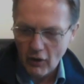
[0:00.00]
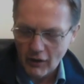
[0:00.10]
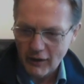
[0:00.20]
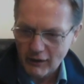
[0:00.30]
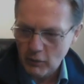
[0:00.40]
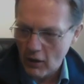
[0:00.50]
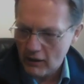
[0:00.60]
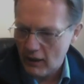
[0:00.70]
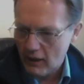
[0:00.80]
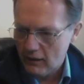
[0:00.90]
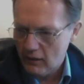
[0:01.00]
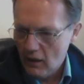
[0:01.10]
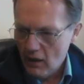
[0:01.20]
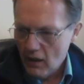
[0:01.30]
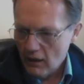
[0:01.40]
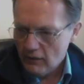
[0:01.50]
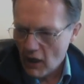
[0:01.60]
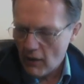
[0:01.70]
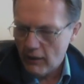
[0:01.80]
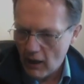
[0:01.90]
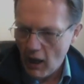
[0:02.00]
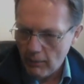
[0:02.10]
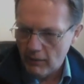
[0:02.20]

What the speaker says: and it's working and it's going up,